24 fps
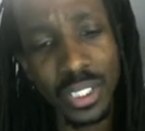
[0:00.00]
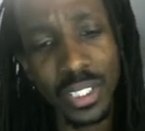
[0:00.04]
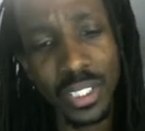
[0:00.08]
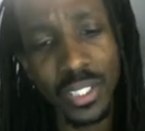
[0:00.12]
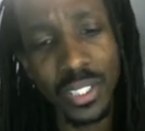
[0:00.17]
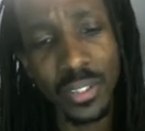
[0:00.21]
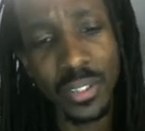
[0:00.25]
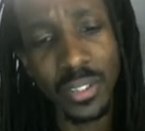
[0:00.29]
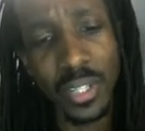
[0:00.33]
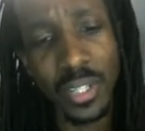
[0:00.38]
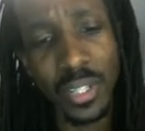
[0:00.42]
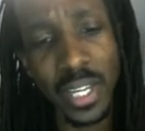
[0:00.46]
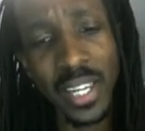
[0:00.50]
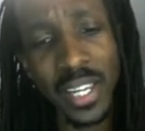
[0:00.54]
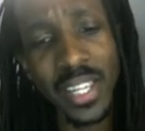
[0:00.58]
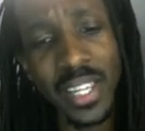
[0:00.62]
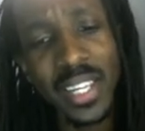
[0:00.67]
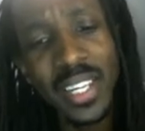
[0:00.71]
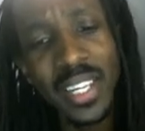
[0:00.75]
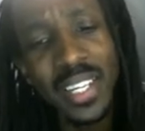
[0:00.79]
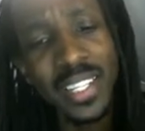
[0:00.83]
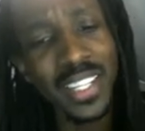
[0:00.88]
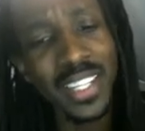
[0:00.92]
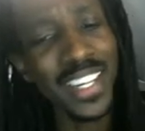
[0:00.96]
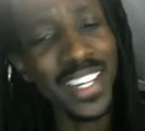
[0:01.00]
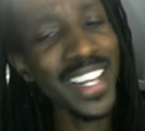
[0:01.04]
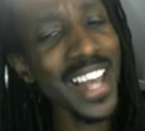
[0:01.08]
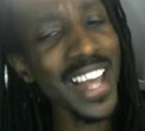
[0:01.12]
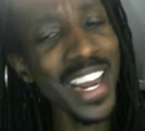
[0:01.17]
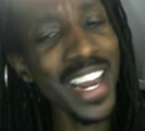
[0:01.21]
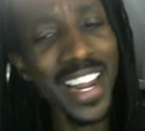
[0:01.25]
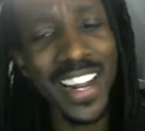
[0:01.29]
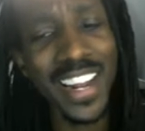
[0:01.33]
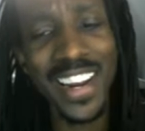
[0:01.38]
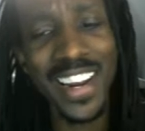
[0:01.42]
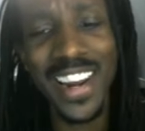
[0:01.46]
okay they got
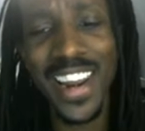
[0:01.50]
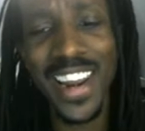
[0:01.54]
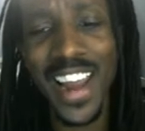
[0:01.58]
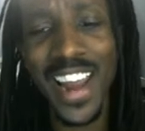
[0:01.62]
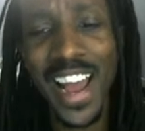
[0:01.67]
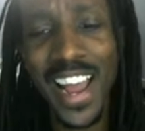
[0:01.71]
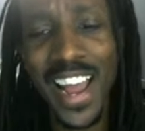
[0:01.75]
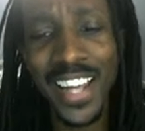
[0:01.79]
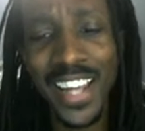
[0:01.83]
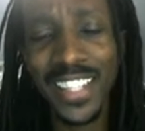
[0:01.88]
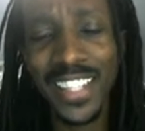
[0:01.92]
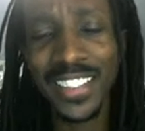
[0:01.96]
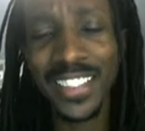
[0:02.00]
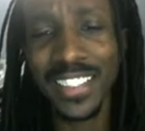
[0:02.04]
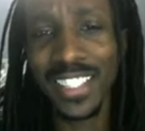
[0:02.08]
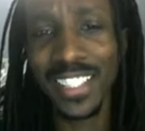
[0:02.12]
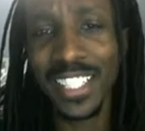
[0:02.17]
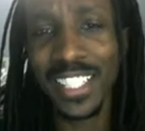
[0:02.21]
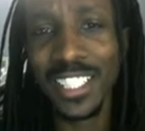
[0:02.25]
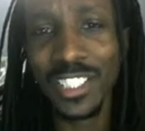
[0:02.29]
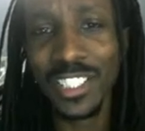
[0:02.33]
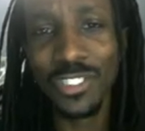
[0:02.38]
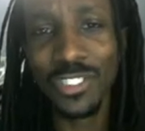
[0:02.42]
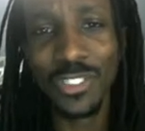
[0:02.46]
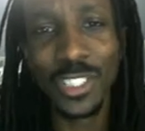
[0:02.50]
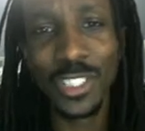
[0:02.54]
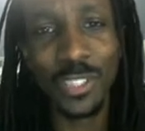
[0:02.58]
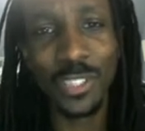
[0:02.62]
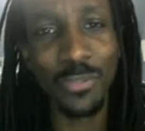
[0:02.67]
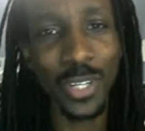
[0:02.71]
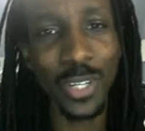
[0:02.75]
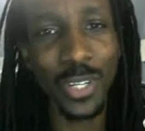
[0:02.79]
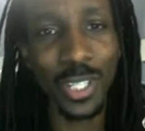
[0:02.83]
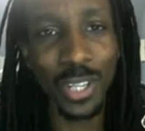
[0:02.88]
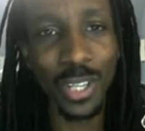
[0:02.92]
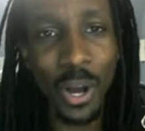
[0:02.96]
a nice interest
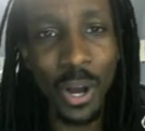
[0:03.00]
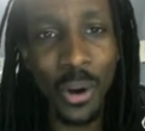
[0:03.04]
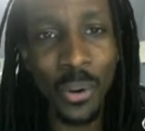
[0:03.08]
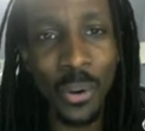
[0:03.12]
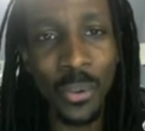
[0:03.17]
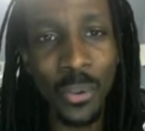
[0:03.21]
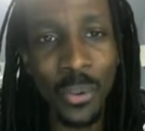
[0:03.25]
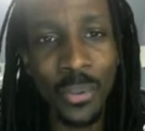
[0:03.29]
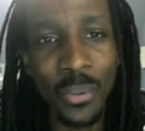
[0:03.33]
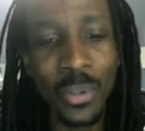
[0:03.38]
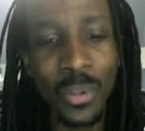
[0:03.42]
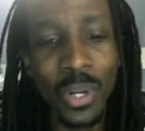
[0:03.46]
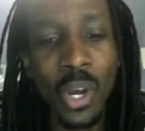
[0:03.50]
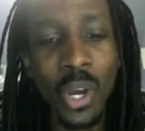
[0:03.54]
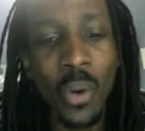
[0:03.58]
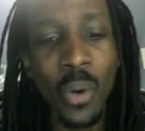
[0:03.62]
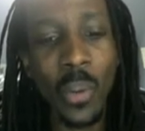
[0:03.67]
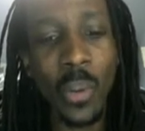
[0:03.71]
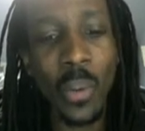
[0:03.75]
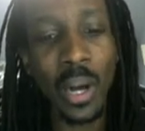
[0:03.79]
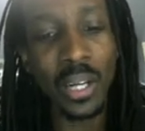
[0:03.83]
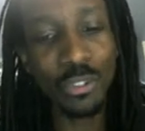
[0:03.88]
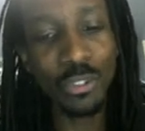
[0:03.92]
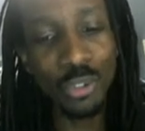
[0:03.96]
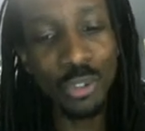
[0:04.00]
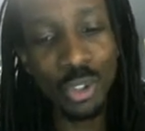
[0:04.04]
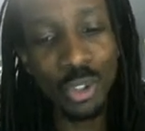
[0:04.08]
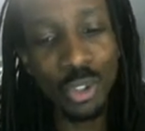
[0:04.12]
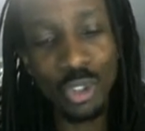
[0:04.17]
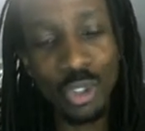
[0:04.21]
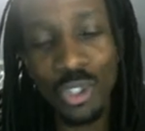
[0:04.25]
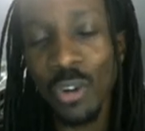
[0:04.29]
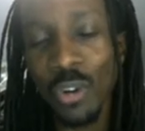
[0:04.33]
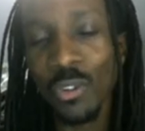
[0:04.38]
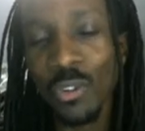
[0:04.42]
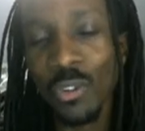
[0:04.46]
free loan while you
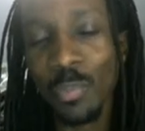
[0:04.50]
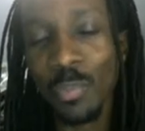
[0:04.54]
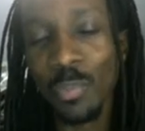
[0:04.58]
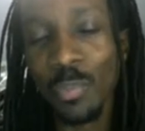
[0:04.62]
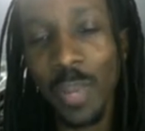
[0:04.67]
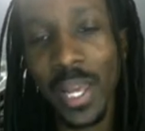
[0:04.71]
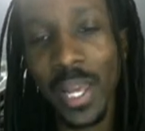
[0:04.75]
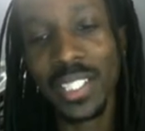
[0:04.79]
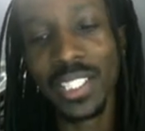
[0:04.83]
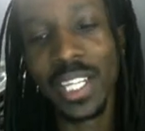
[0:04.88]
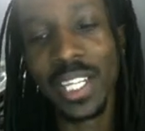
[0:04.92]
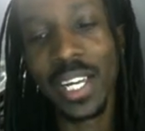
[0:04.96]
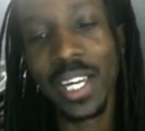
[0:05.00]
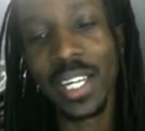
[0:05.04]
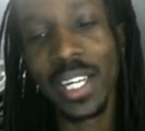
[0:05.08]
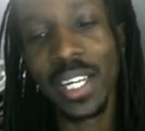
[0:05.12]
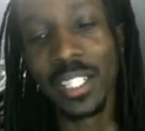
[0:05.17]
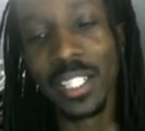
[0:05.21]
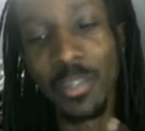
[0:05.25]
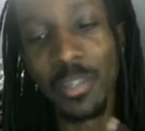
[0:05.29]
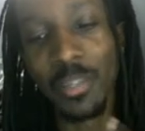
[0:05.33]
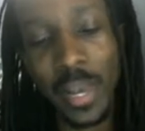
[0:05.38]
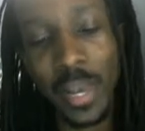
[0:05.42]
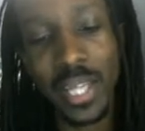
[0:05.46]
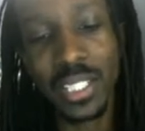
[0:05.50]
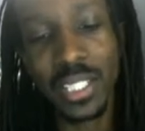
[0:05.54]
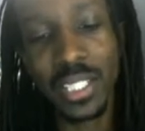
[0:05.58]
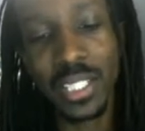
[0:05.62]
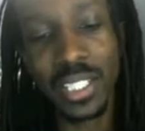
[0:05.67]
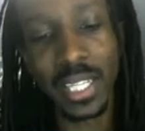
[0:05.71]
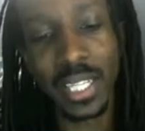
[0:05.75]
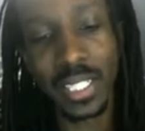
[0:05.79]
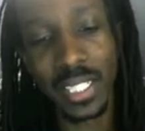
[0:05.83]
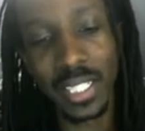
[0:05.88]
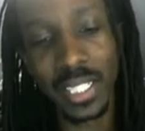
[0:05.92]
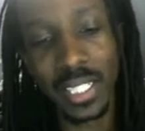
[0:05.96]
struggled paycheck to
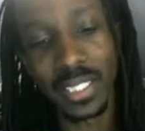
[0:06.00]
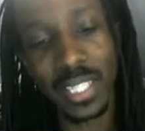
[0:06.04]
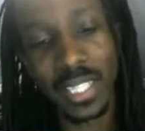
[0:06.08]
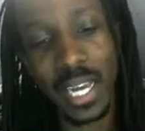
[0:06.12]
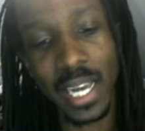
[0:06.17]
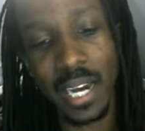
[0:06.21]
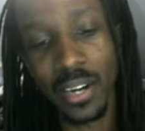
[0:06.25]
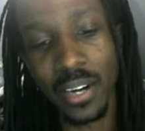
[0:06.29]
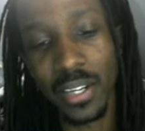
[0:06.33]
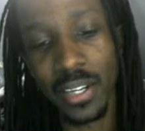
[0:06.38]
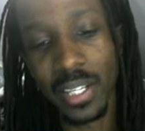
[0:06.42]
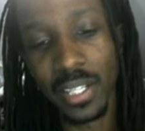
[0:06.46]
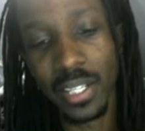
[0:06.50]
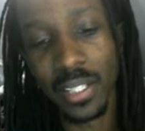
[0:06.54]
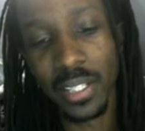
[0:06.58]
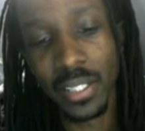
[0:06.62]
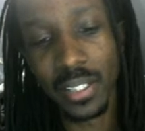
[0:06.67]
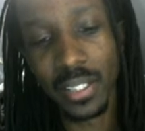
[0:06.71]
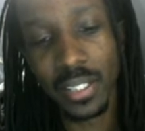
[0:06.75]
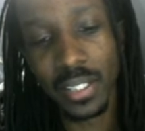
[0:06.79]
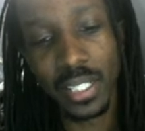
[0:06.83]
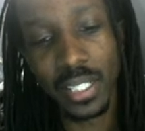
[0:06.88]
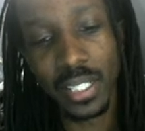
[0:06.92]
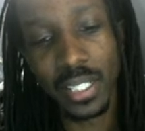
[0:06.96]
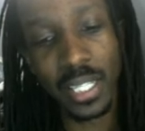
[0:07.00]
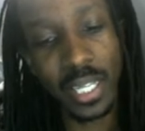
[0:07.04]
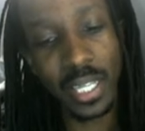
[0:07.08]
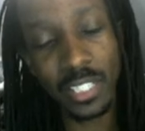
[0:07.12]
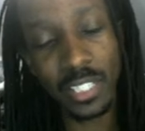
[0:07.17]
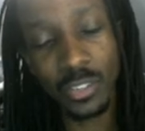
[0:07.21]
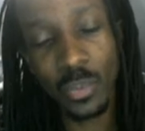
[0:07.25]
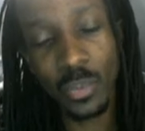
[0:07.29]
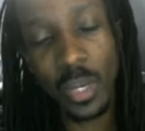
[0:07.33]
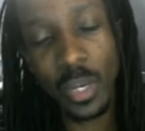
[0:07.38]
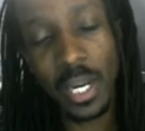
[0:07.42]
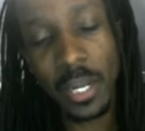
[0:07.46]
paycheck the entire year and
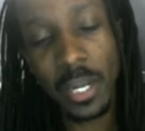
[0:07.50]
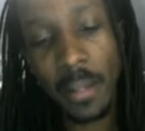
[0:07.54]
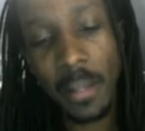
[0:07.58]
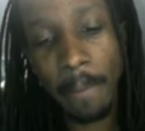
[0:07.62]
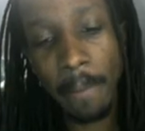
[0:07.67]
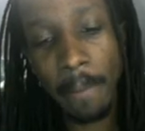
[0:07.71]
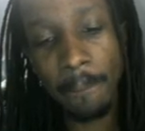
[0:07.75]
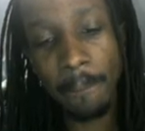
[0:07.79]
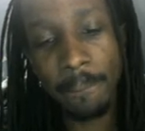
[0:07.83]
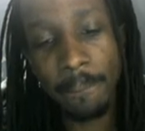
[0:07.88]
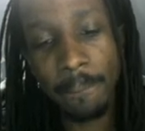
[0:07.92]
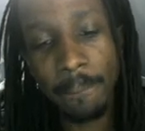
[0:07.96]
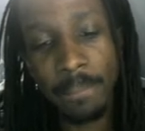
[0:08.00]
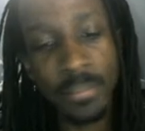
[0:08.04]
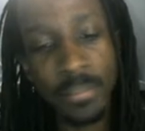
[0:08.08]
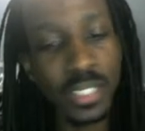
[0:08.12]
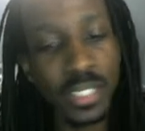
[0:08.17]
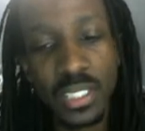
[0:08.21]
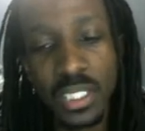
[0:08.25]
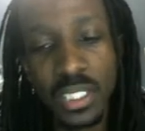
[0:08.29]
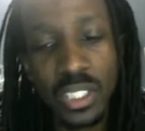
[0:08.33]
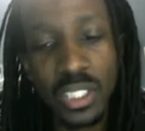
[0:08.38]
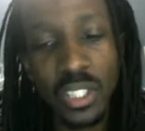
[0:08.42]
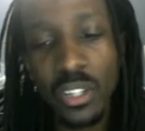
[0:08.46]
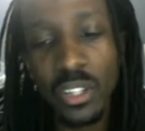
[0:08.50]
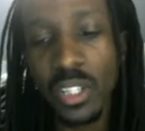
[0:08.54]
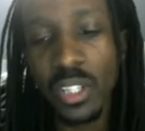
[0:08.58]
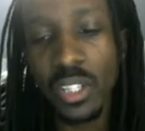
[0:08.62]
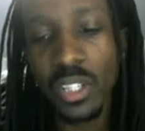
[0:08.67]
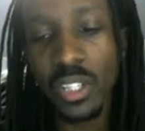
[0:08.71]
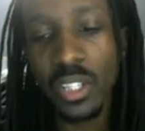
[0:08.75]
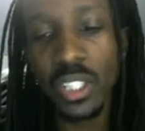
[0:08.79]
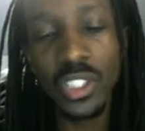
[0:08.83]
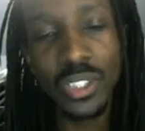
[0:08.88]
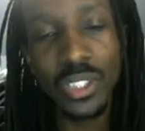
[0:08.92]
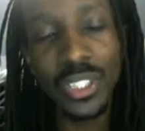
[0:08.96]
guess what since they're going to
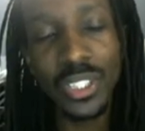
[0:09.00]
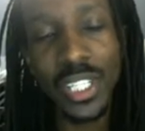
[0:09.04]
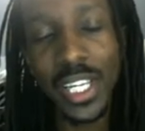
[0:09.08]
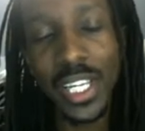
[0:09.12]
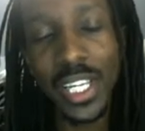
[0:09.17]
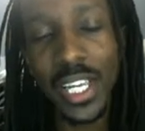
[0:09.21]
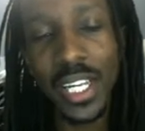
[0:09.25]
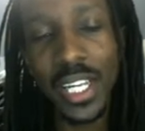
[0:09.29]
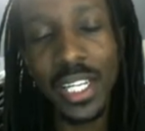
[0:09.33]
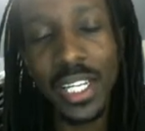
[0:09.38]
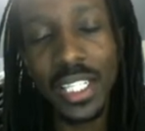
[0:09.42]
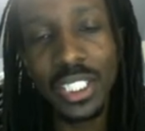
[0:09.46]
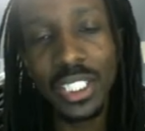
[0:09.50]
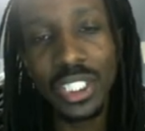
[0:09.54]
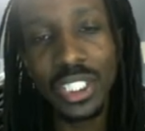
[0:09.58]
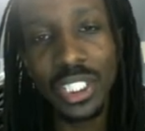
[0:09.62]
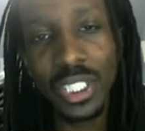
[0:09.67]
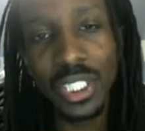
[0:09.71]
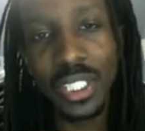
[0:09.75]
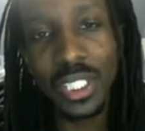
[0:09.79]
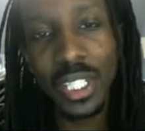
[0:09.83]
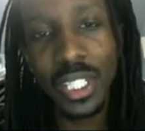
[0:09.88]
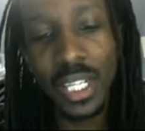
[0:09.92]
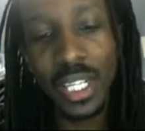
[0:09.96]
do it to you again this year